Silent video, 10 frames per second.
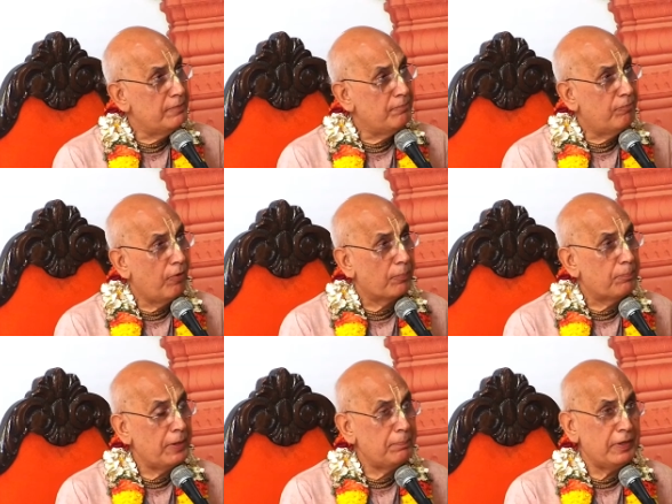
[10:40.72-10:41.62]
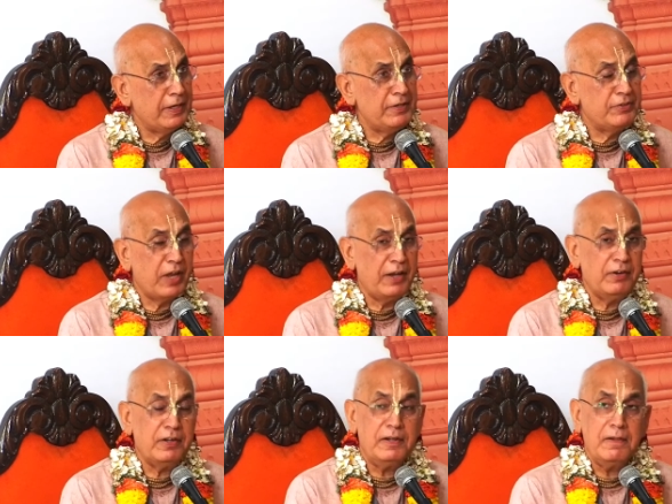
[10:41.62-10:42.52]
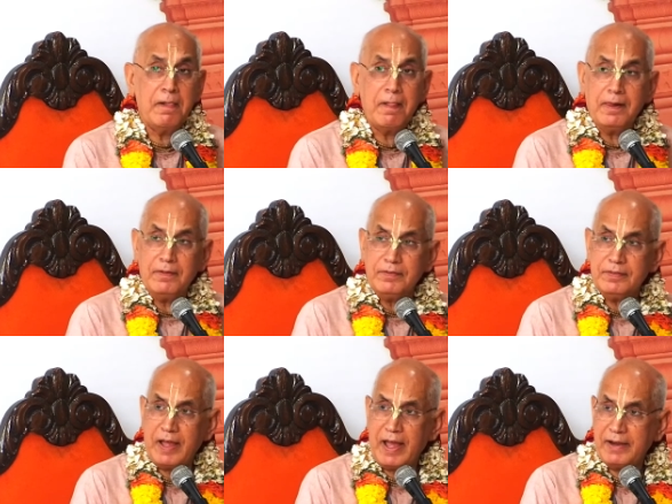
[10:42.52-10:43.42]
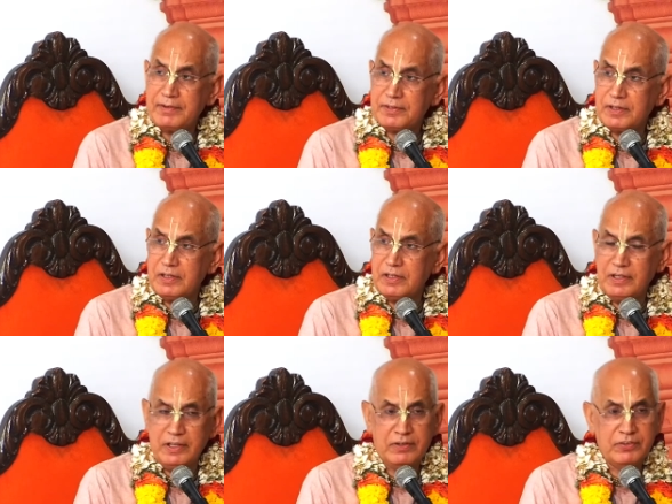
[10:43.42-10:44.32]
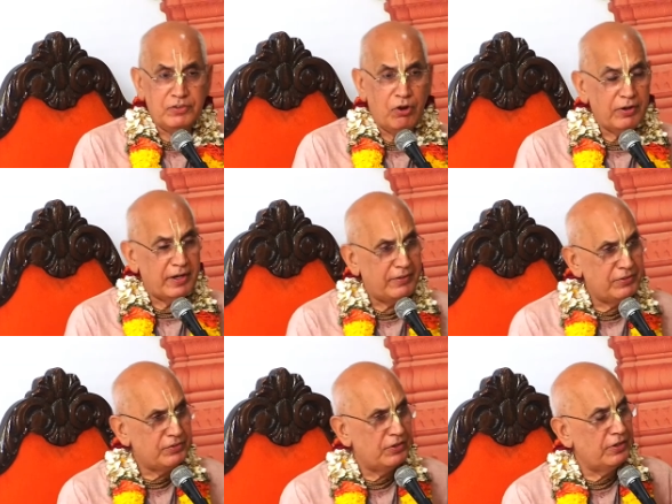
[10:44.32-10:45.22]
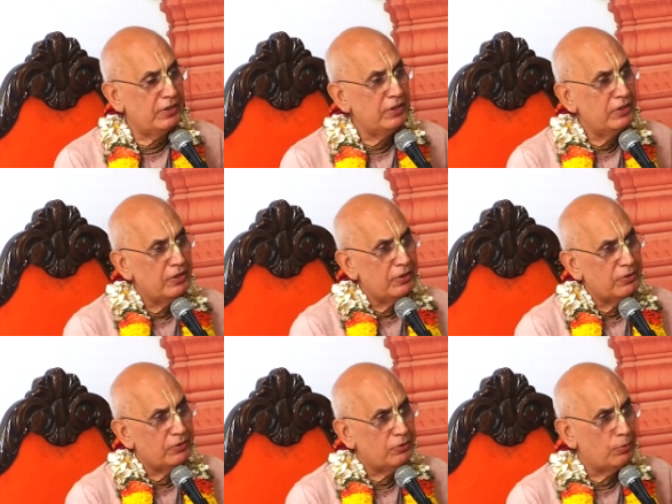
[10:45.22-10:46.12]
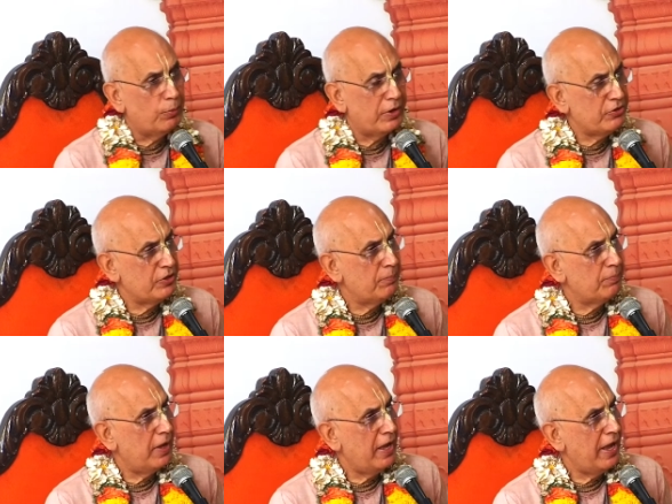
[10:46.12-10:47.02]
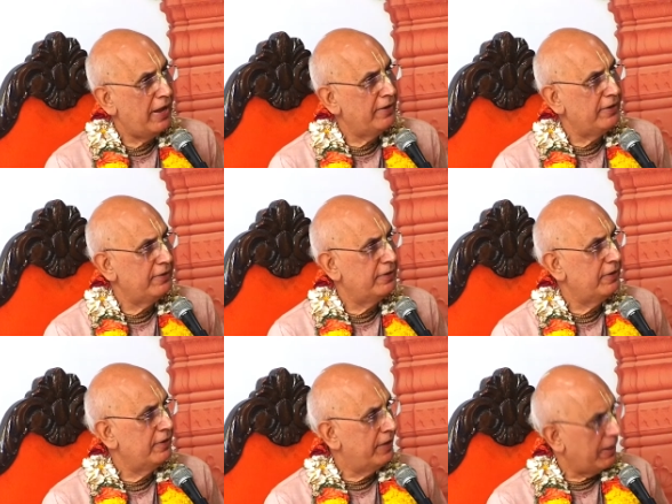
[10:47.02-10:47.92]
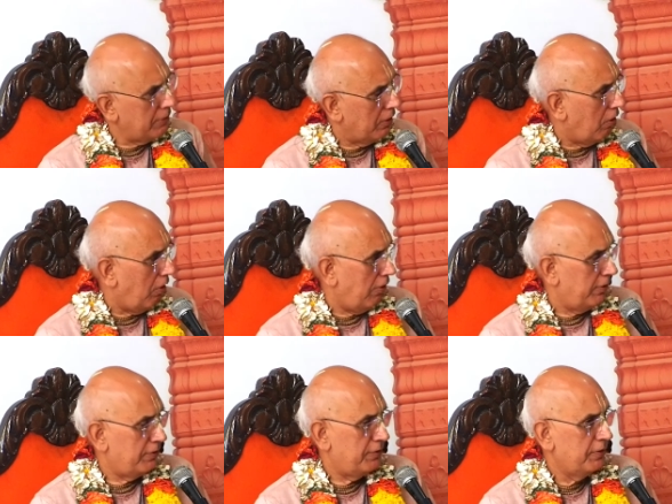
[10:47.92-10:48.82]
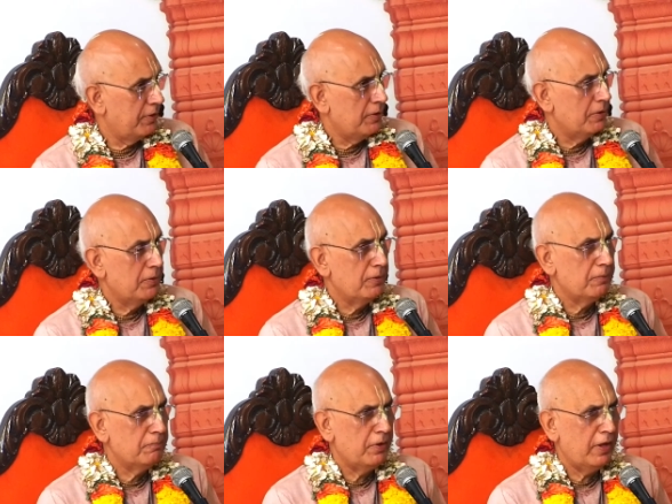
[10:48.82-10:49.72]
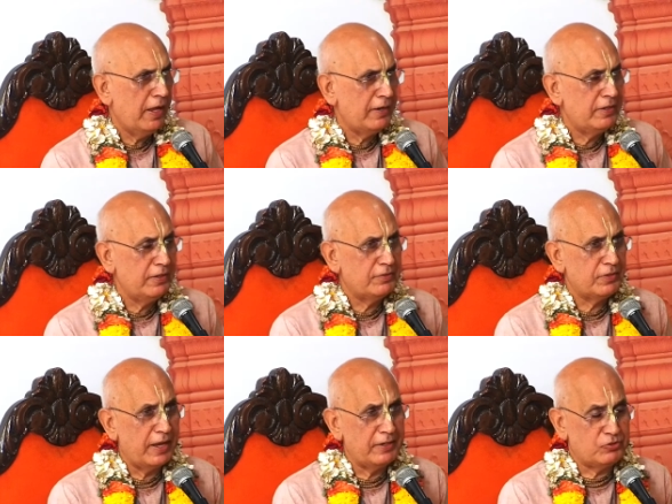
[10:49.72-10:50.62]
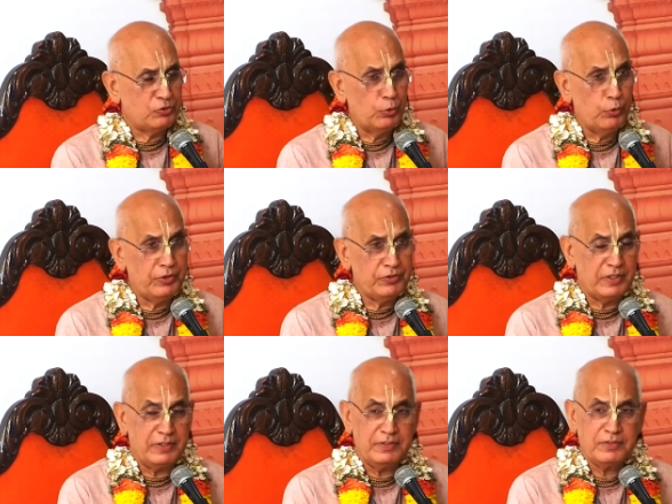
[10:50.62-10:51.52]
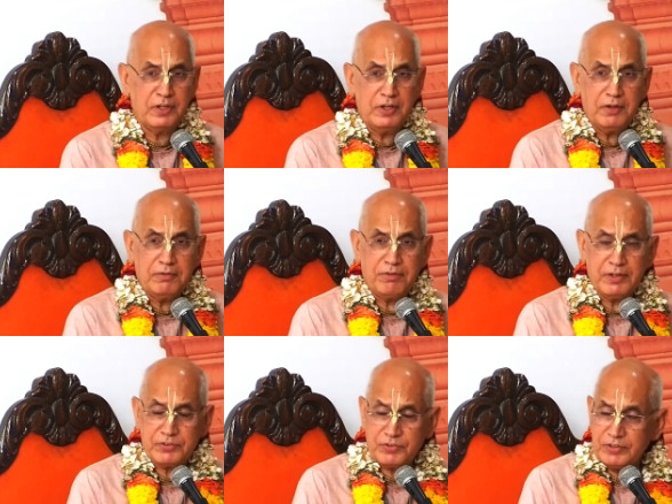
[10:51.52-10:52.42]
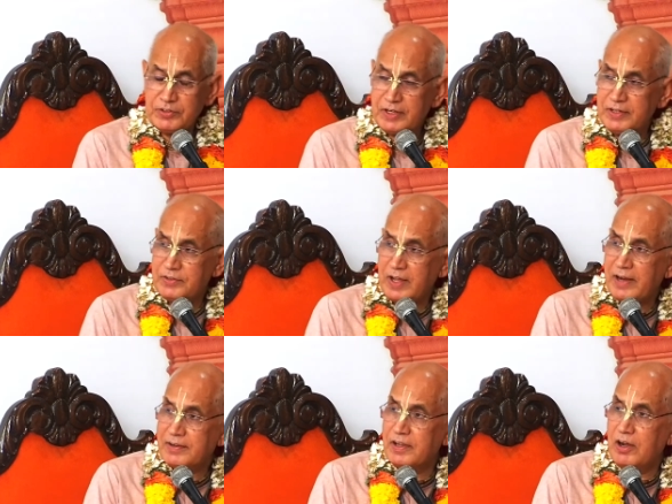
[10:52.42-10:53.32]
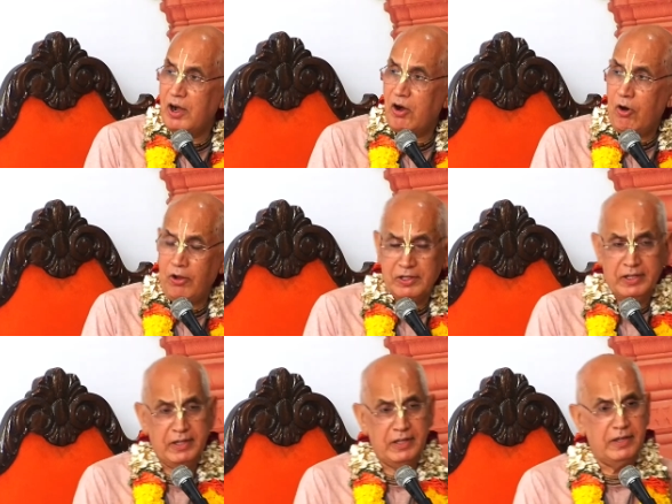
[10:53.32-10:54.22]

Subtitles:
for people in general that it is not necessary to worship any demigod. And he cites two reasons. First reason is that all the